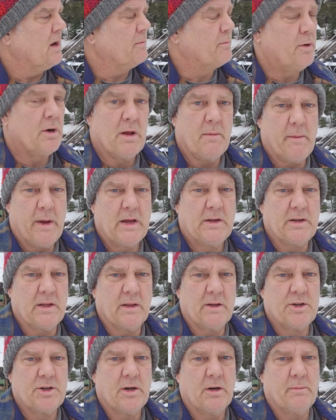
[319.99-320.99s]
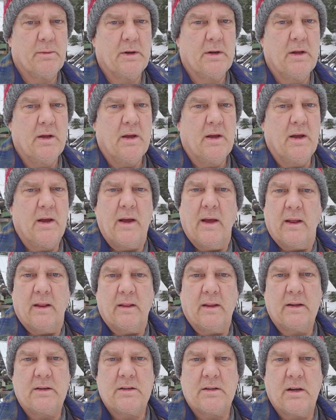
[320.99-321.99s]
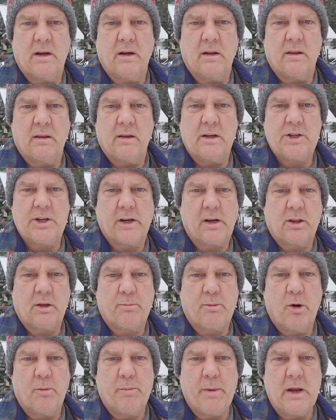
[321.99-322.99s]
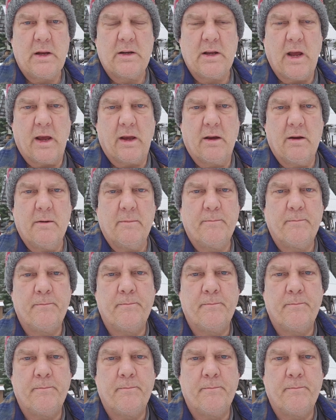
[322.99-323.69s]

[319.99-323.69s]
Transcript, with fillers: uh, pretty amazing this year. But let's uh, let's check out the propane tank.